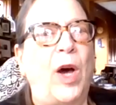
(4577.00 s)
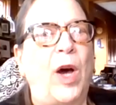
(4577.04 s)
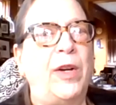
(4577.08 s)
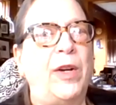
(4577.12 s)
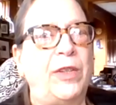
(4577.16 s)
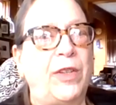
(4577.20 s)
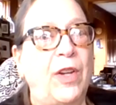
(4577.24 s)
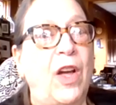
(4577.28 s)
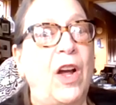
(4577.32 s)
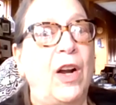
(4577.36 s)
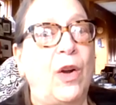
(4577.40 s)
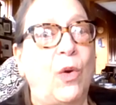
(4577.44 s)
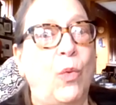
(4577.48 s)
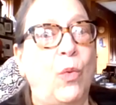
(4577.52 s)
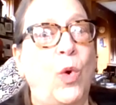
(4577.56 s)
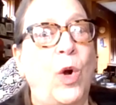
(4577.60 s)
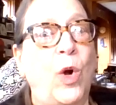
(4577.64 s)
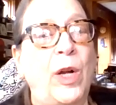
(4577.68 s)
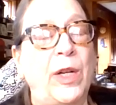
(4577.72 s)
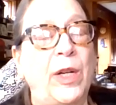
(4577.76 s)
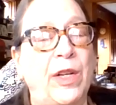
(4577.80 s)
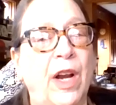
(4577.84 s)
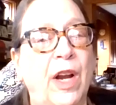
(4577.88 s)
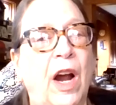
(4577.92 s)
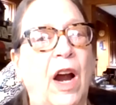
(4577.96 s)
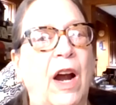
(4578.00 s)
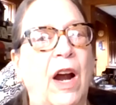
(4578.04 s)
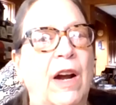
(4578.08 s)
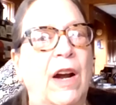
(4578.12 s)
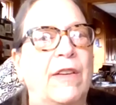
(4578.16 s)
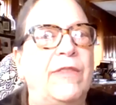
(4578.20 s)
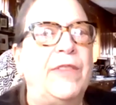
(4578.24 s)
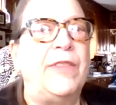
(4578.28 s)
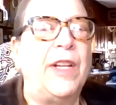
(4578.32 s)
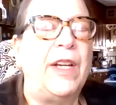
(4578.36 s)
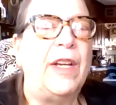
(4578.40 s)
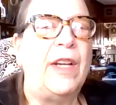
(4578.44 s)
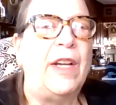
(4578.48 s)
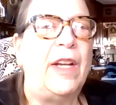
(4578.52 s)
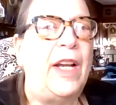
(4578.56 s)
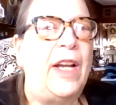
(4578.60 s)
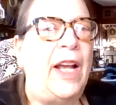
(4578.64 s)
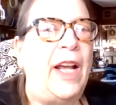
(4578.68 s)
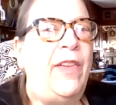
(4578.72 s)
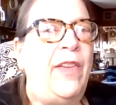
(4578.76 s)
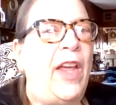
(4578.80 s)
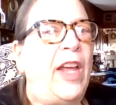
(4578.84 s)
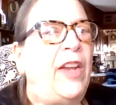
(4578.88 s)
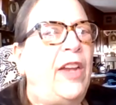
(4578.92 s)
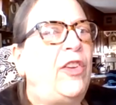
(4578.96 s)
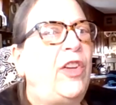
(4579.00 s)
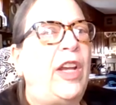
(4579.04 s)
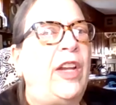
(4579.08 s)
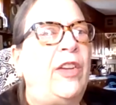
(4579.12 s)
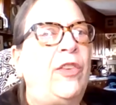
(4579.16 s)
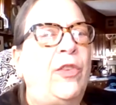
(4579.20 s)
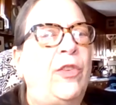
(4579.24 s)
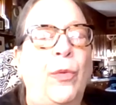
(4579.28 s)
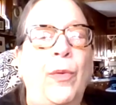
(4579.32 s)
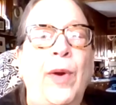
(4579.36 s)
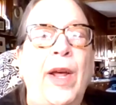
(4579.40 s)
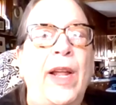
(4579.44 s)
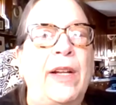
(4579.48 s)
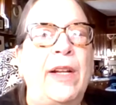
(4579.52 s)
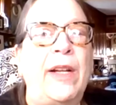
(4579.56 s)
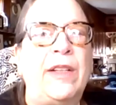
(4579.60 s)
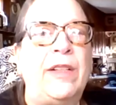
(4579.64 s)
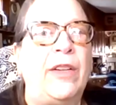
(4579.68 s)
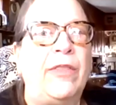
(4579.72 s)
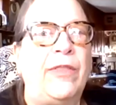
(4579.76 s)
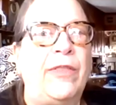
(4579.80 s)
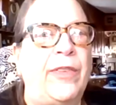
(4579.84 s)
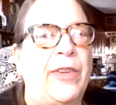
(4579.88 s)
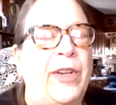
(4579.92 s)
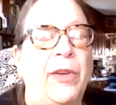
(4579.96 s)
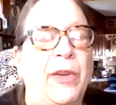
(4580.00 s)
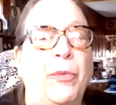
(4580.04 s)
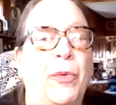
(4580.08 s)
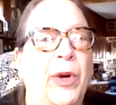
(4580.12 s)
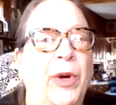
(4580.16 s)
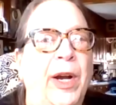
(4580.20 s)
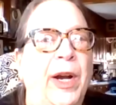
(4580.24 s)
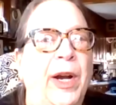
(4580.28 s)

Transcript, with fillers: waterlogged wood carved. And that's it's relatively